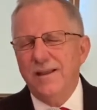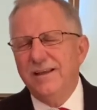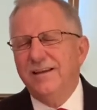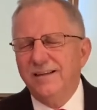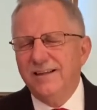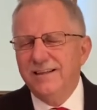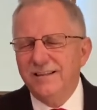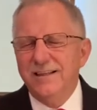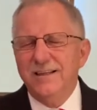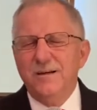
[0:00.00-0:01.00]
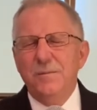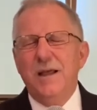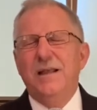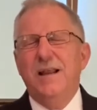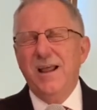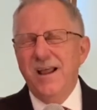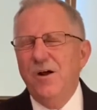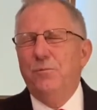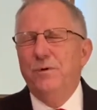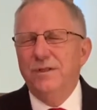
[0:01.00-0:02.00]
healing them and
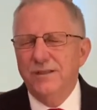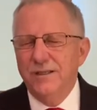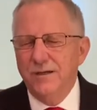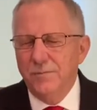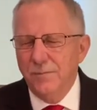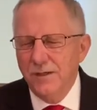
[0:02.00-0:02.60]
helping them.